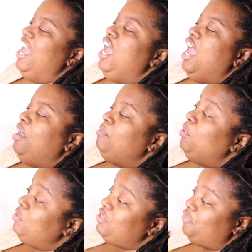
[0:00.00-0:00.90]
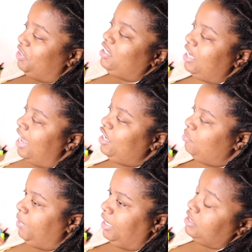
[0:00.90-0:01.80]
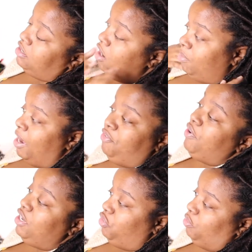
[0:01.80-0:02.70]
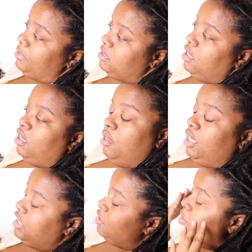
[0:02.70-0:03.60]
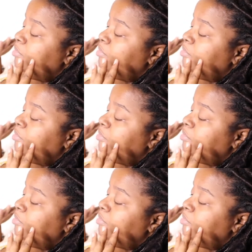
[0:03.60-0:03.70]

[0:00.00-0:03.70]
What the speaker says: and most of your client base are my friend groups. Is all my